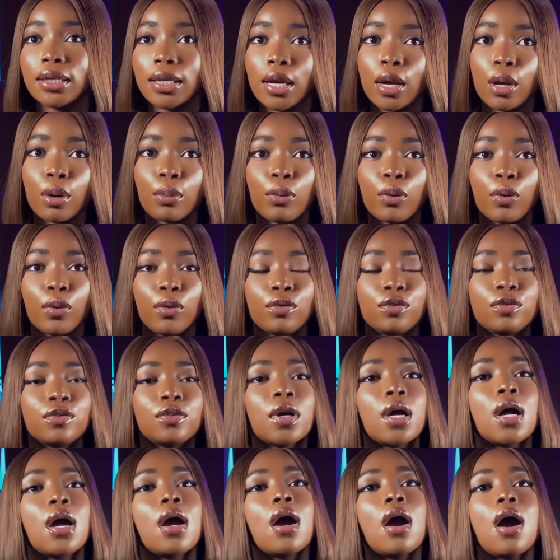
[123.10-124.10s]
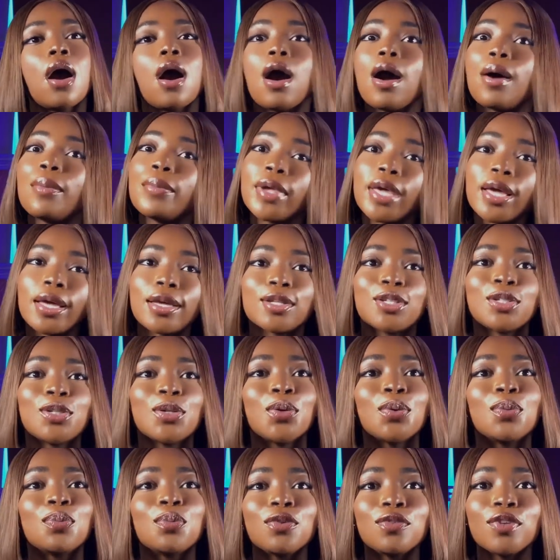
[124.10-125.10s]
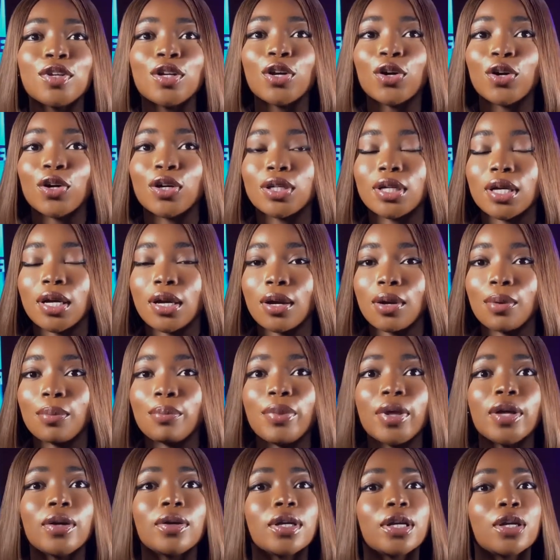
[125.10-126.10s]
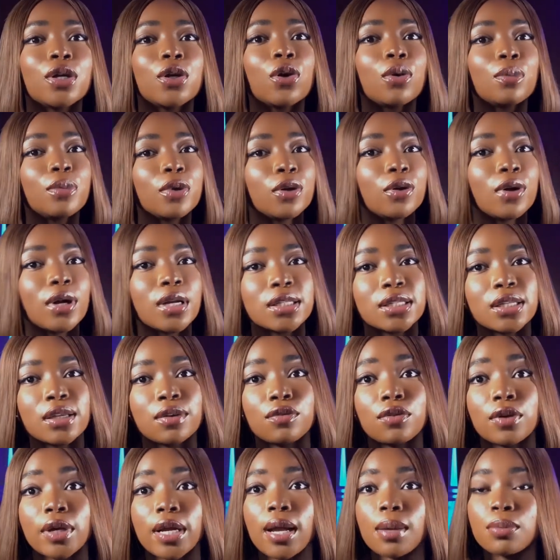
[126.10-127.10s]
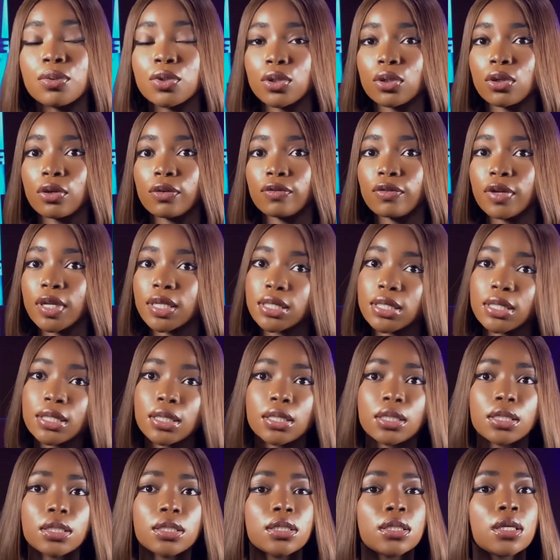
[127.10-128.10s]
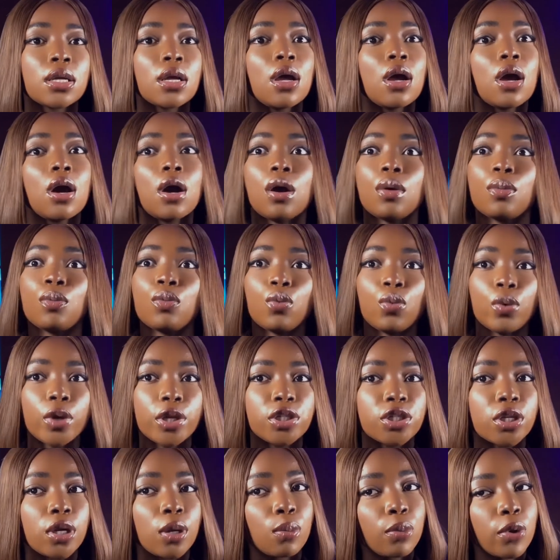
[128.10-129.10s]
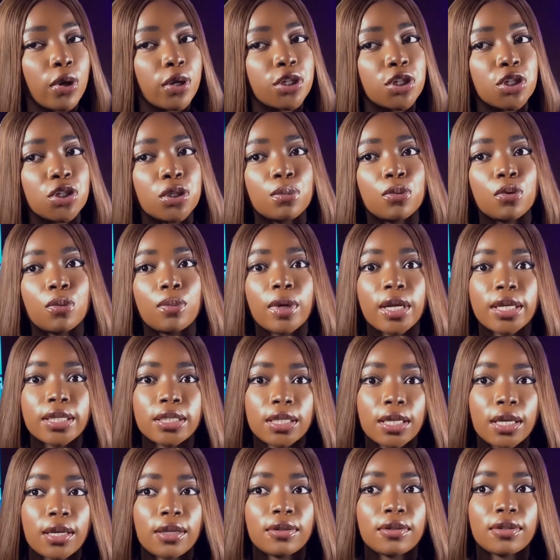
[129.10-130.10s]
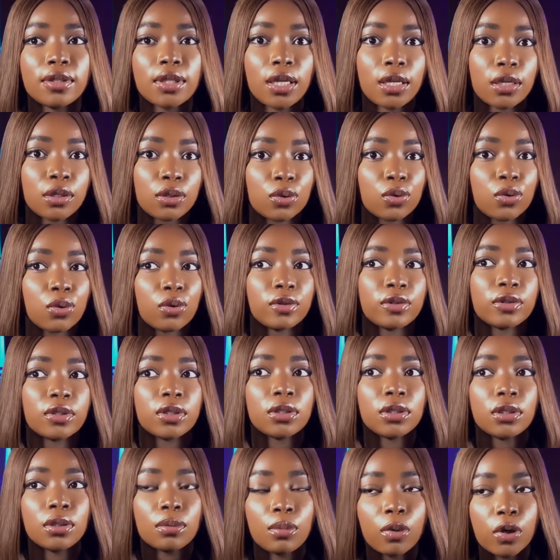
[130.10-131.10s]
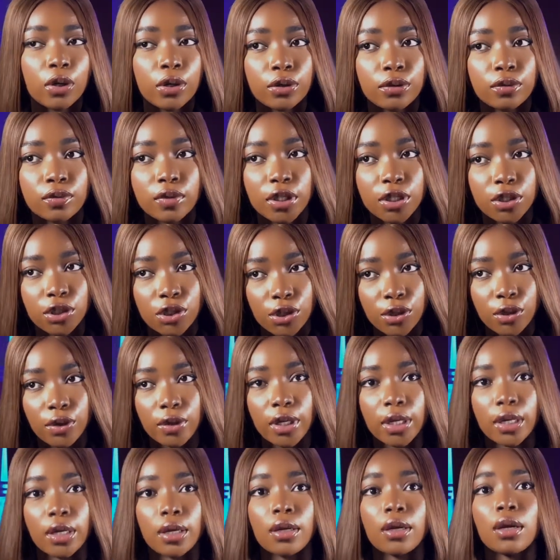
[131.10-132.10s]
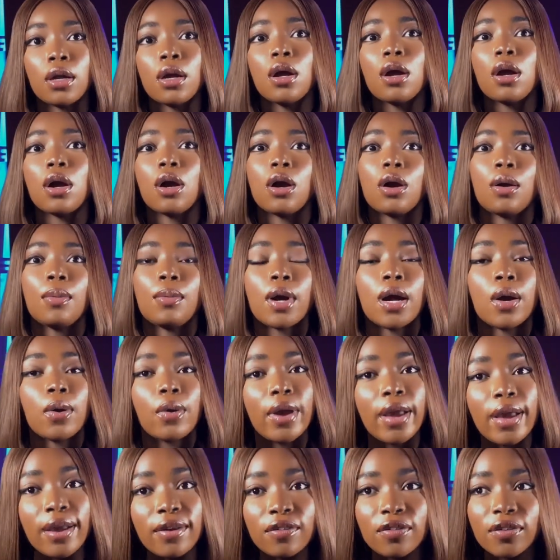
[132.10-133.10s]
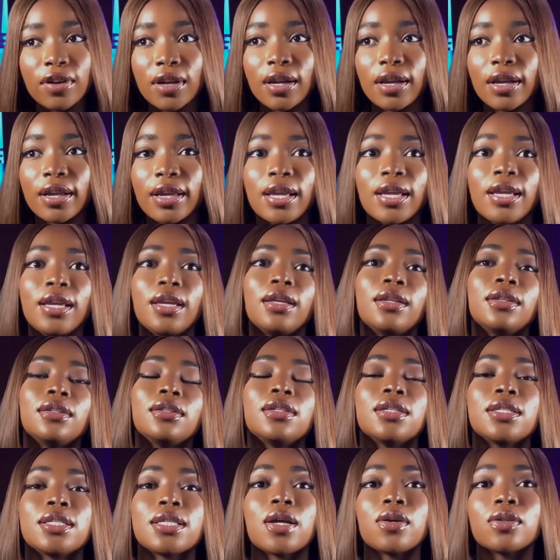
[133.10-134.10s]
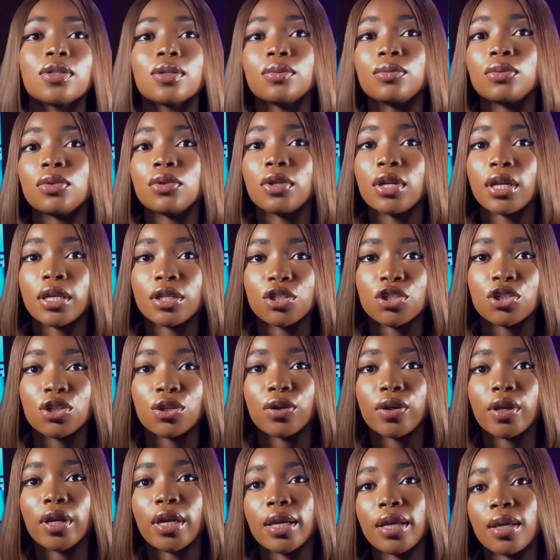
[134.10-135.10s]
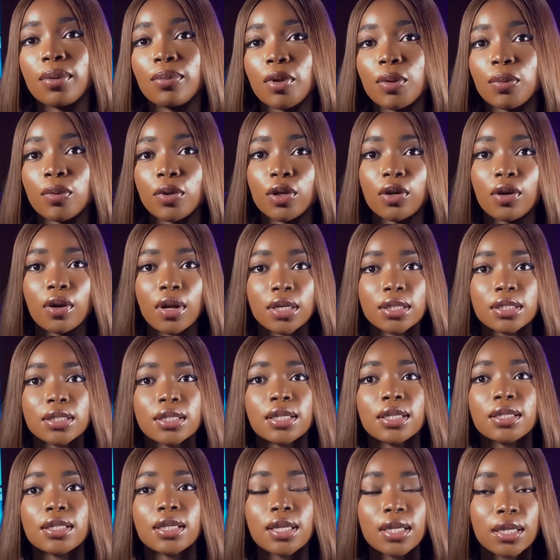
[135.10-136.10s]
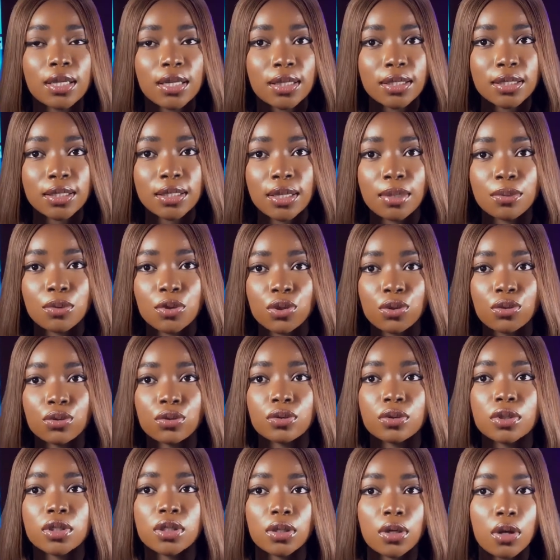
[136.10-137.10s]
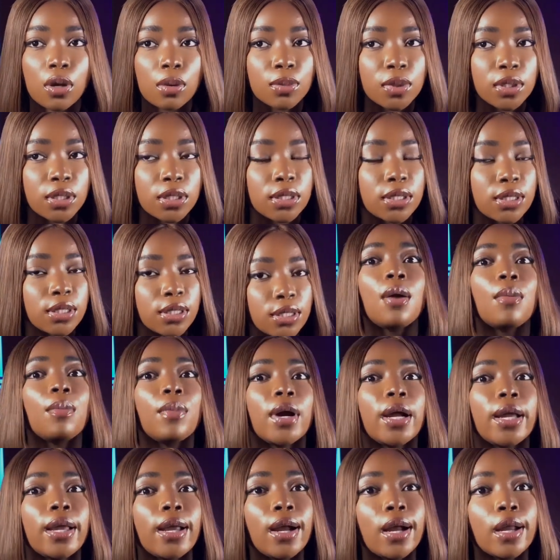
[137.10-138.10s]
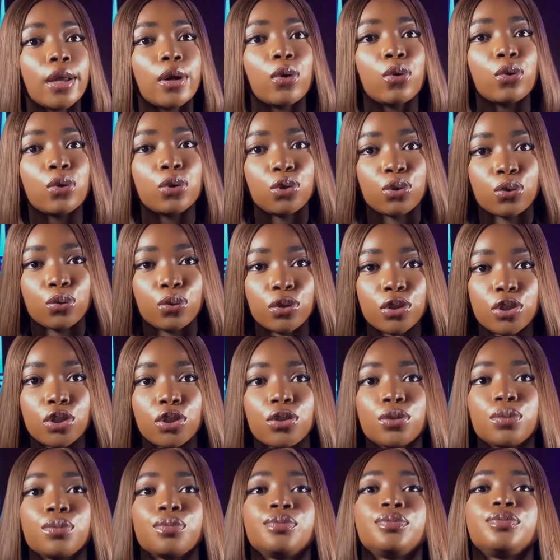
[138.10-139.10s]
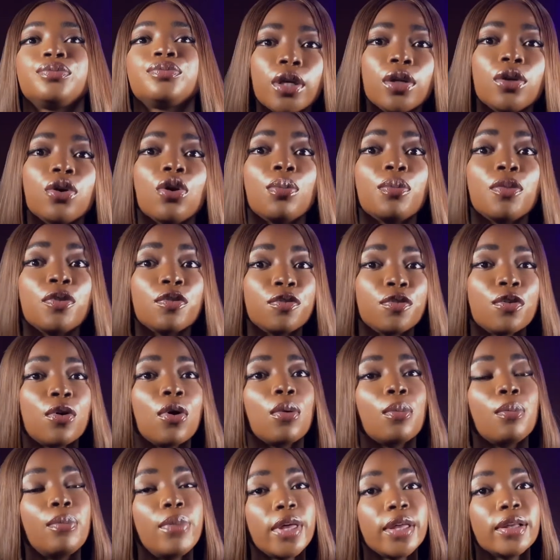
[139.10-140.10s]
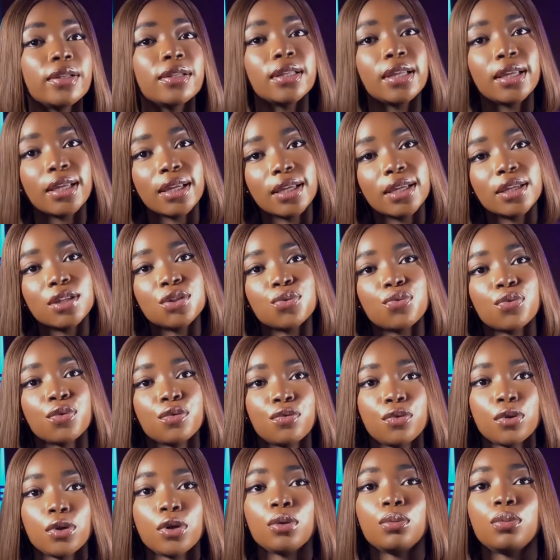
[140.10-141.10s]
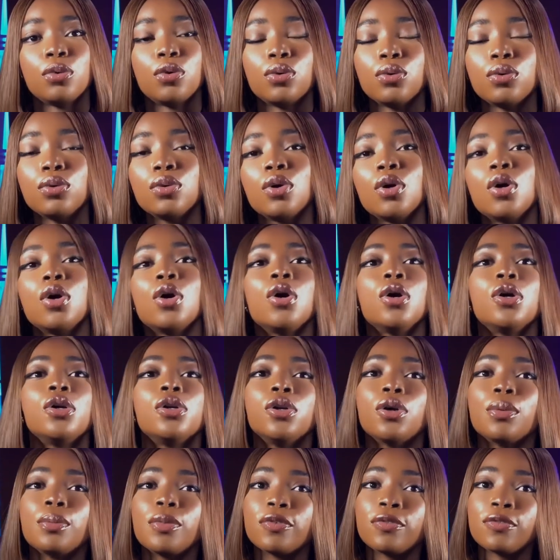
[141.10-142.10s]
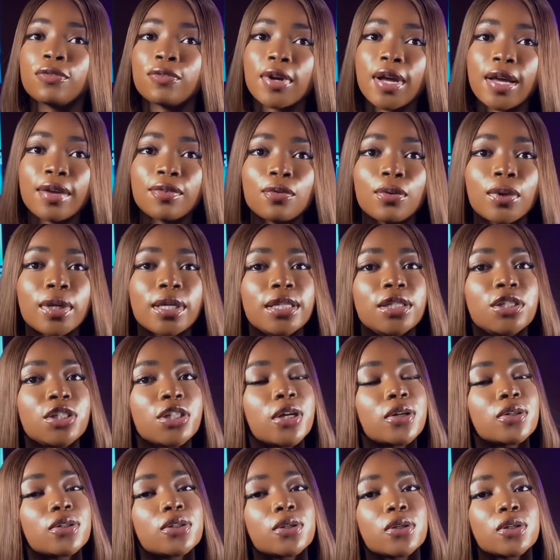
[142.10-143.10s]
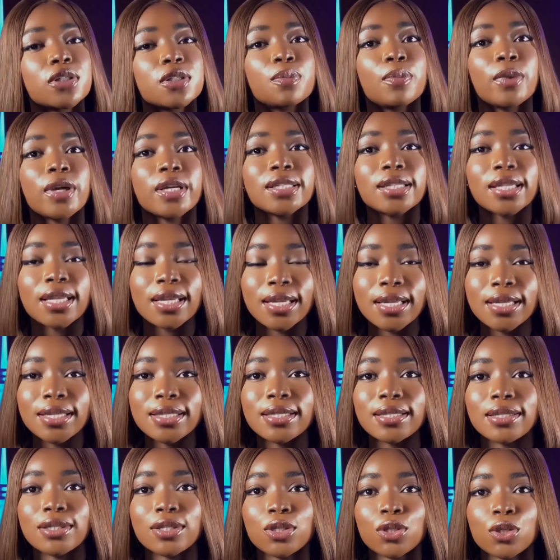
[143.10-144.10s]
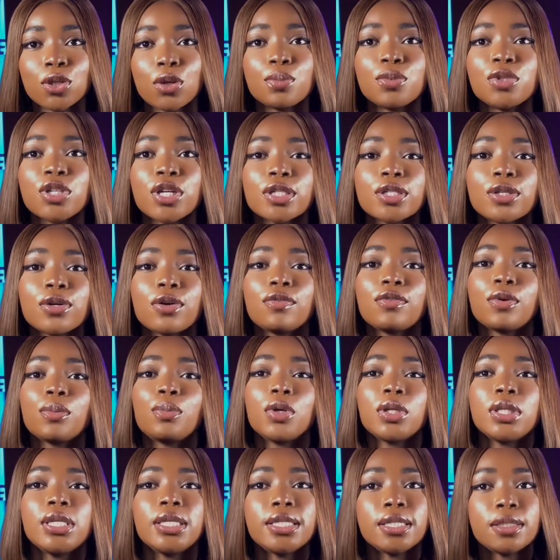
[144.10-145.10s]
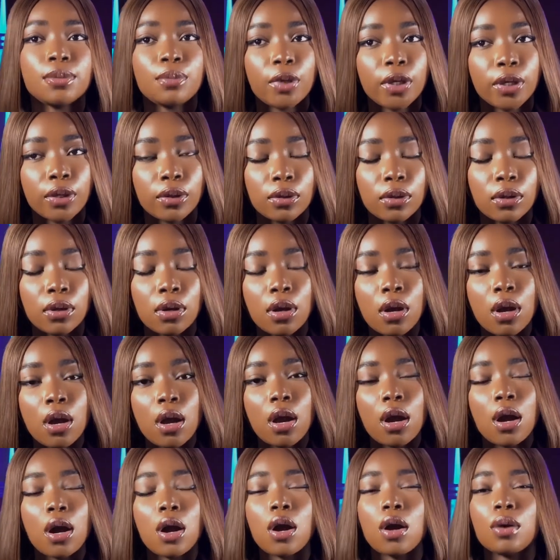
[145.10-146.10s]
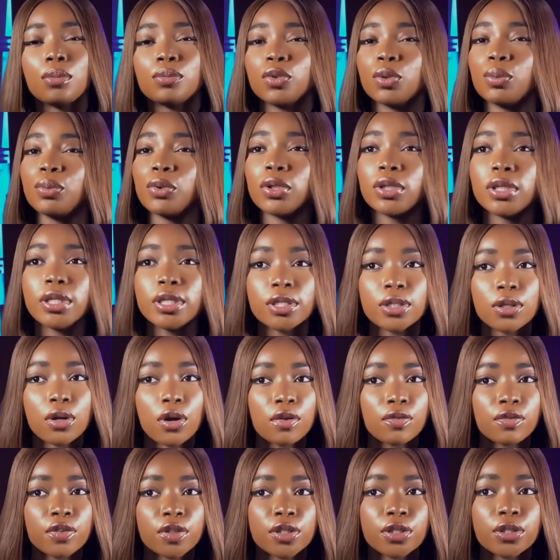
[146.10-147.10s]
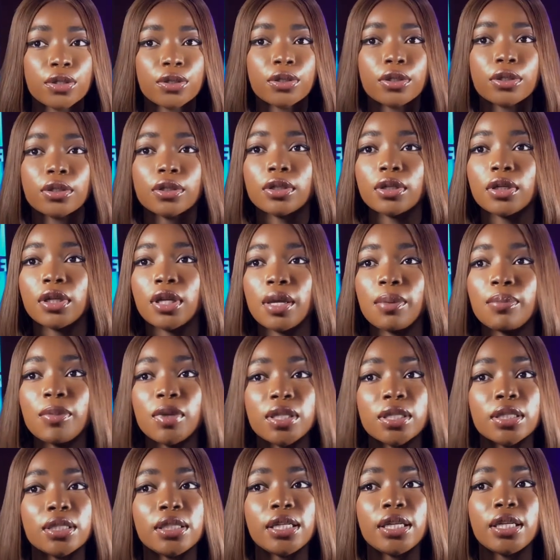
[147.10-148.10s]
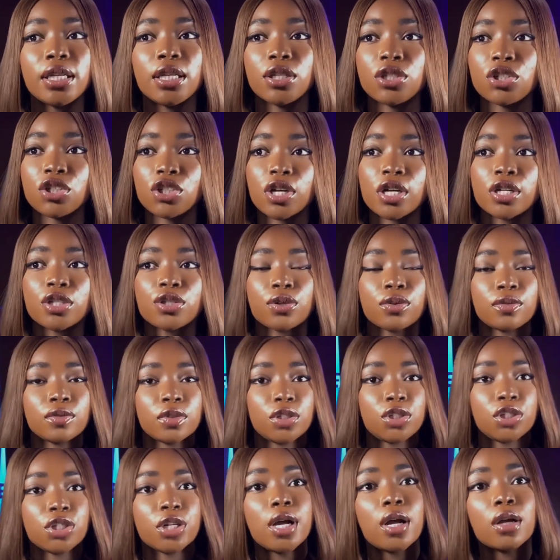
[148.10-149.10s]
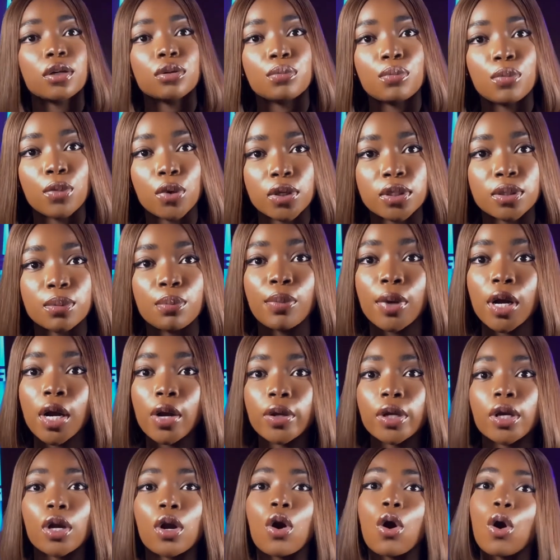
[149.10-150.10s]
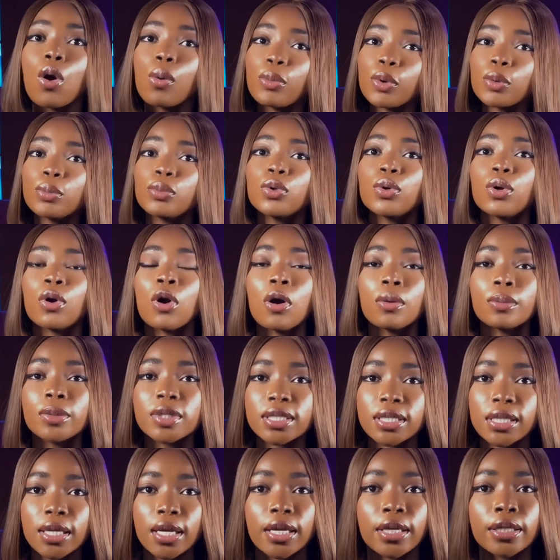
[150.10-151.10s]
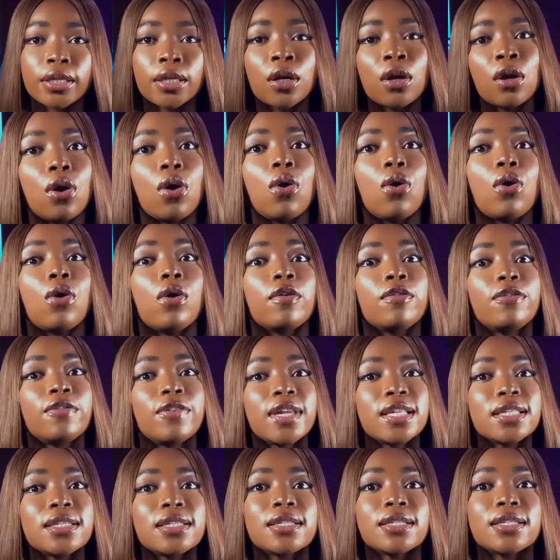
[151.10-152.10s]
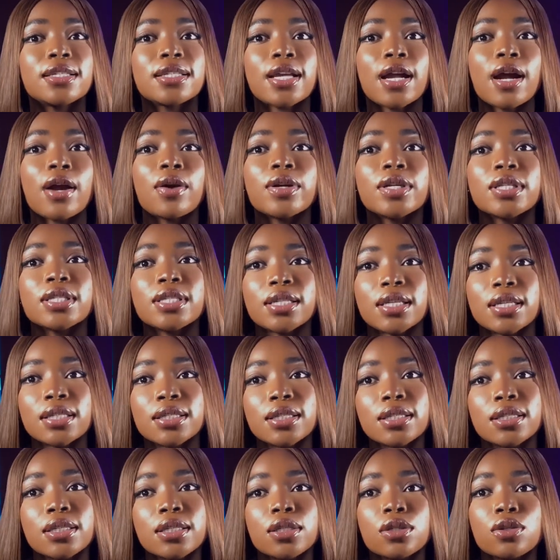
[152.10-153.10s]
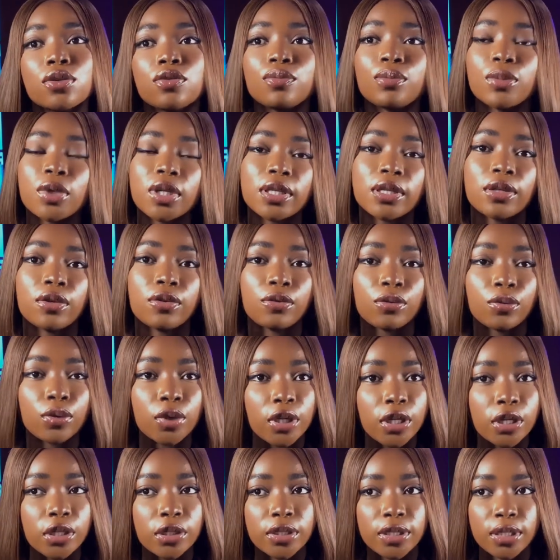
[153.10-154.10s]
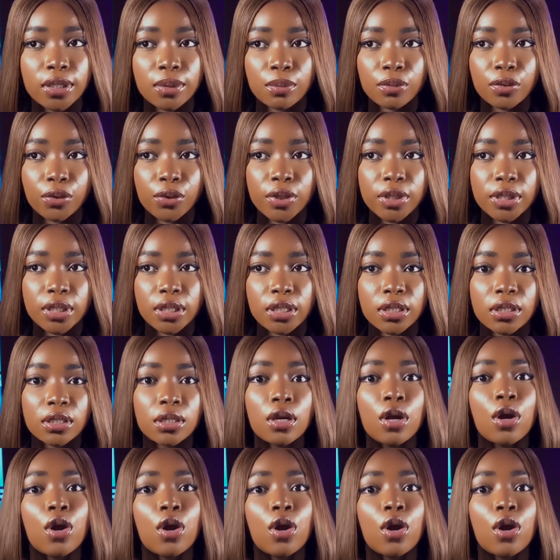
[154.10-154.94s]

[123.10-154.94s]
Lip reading: above. So moving on, bail cannot be granted for capital offenses, which are punishable by death in the northern part of Nigeria. However, in the southern Nigeria, it may be granted in exceptional circumstances by a high court judge. Number 4, bail is revocable. Number 5, when a child suspect is the subject of a police bail, the police officer immediately in charge of the child must, barring culpable homicide or offenses carrying sentences of more than 3 years in prison,